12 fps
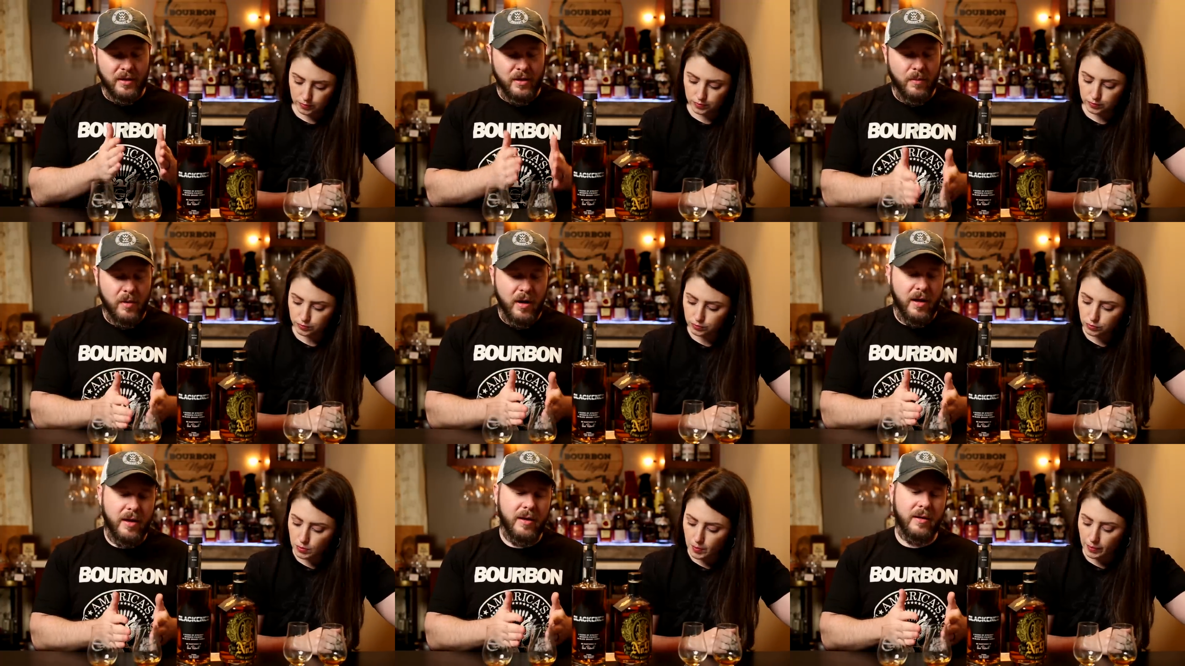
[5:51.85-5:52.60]
Speaker 1: number
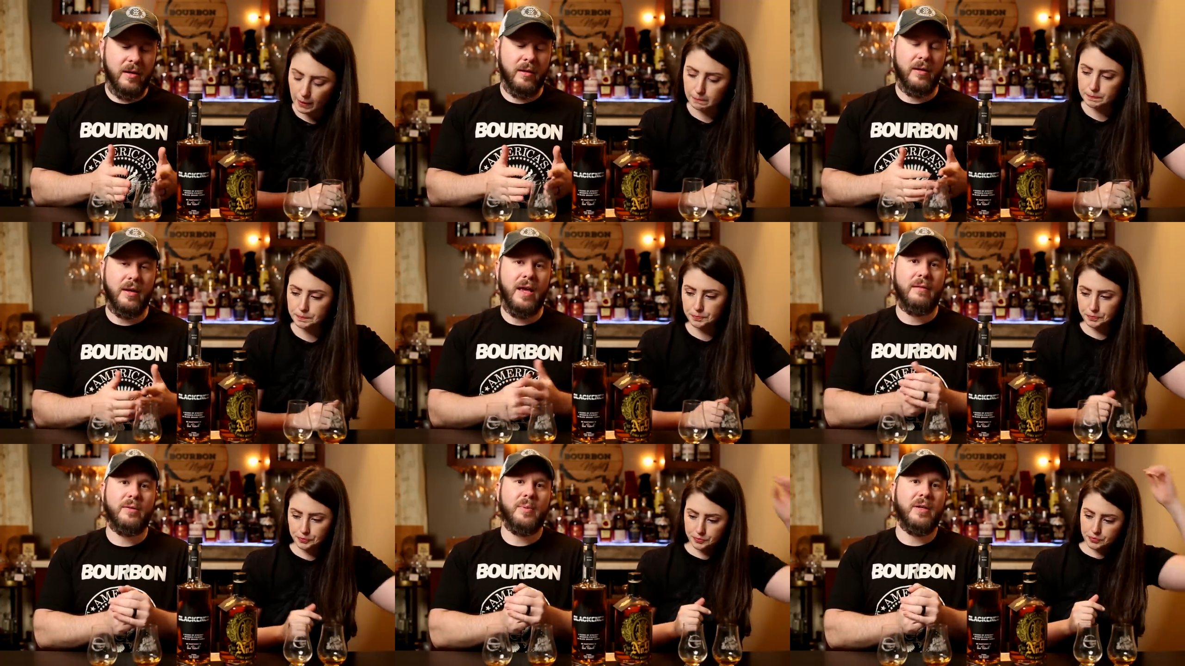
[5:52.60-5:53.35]
nine,
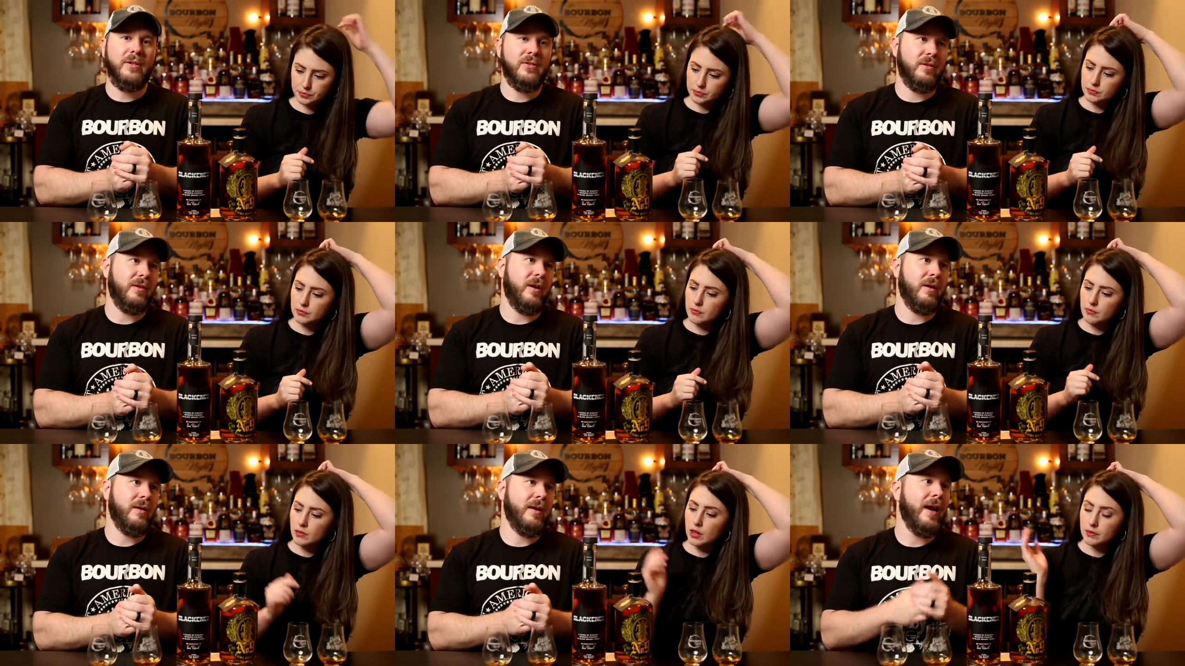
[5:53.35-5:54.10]
named because there
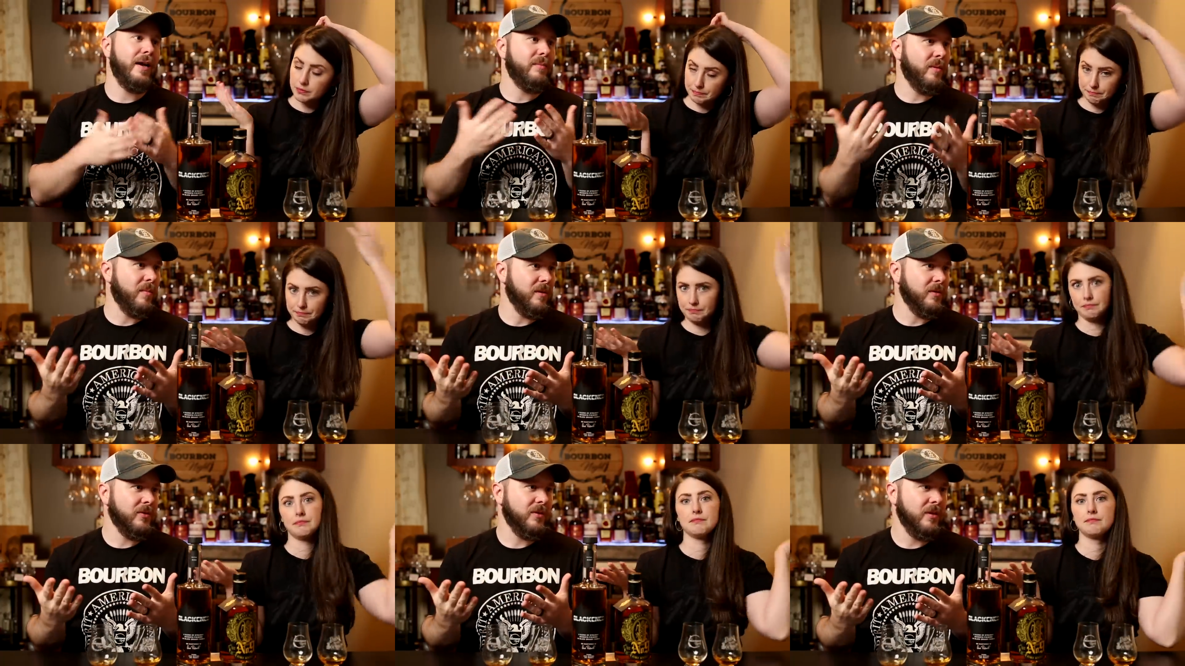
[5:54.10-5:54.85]
are nine
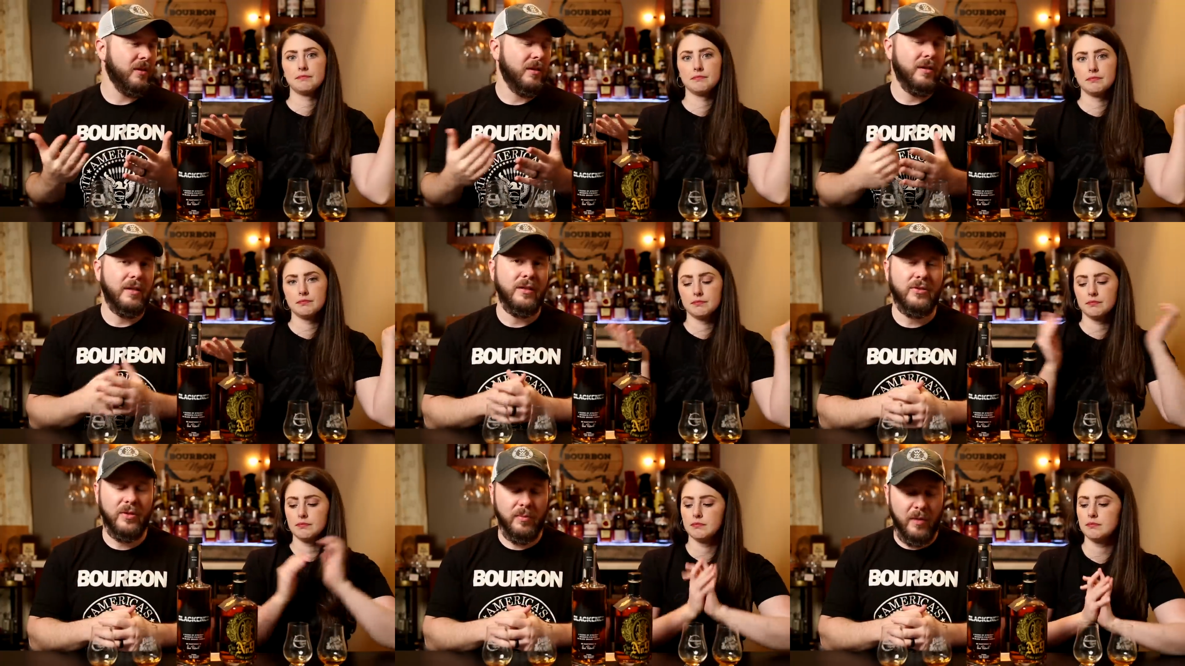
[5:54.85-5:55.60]
members in
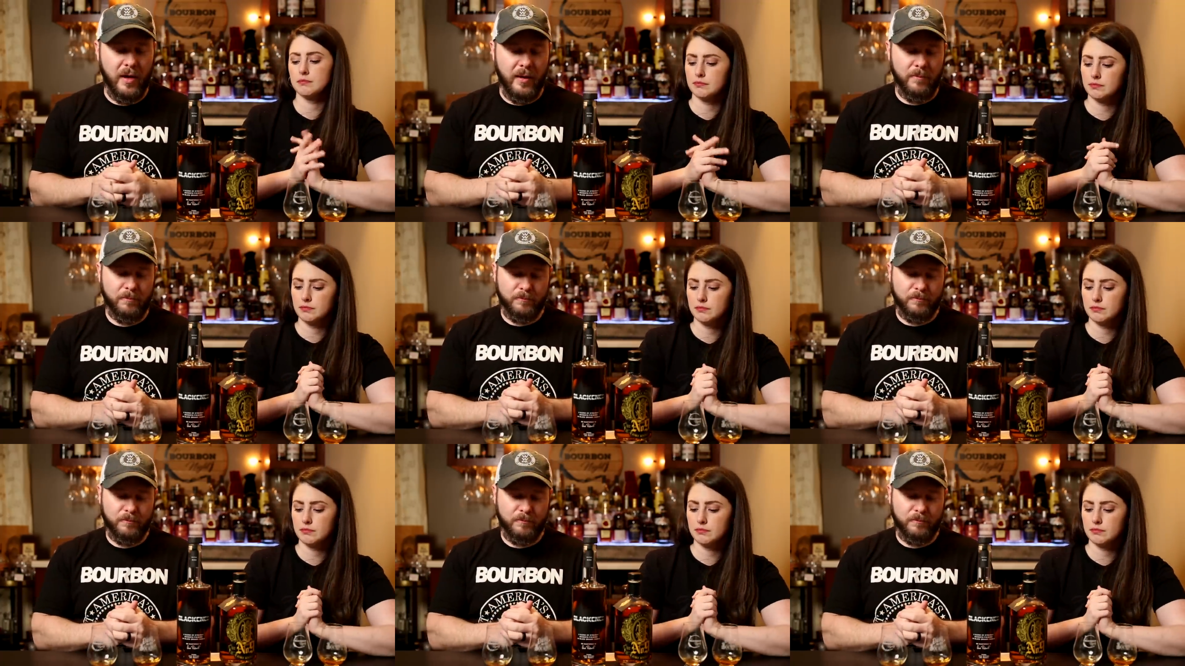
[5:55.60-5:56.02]
Slipknot.